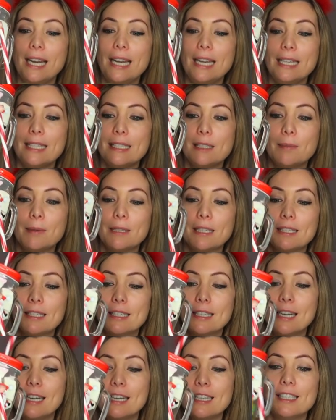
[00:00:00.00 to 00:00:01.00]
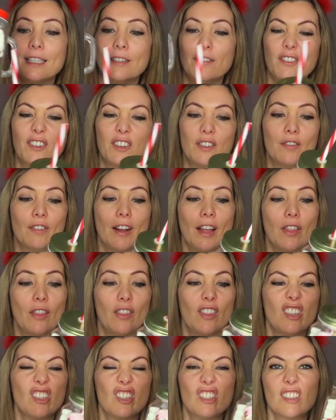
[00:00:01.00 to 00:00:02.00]
a little bit different
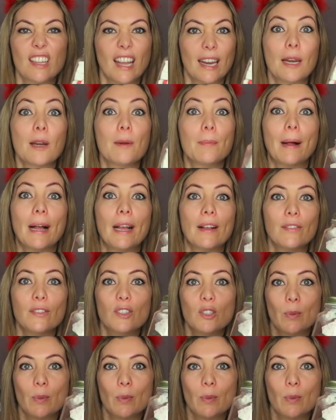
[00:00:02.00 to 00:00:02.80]
rather than just getting a bag of